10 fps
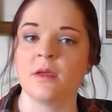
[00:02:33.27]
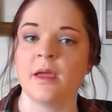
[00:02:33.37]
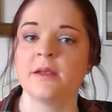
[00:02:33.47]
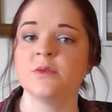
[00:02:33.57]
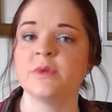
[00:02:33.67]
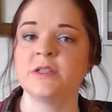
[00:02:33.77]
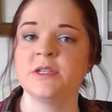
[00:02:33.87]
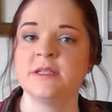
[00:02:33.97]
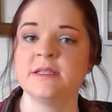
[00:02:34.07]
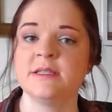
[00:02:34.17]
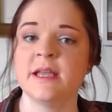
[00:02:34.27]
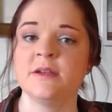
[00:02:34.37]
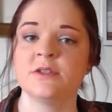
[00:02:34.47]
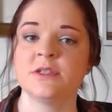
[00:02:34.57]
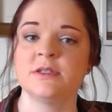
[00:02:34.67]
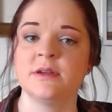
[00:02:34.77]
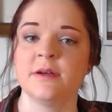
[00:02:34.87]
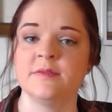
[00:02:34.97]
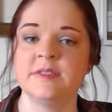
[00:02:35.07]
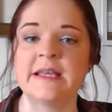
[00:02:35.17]
and a wretched stench
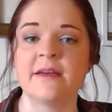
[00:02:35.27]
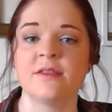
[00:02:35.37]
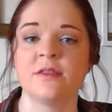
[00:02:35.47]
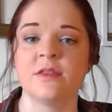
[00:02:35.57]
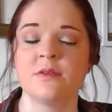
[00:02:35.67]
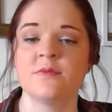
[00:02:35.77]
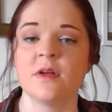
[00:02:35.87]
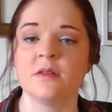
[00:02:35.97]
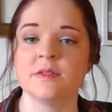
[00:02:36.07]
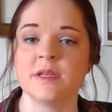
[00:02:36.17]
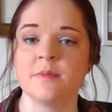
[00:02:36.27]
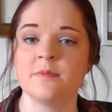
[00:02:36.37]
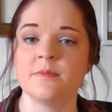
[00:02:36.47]
of death that follows him.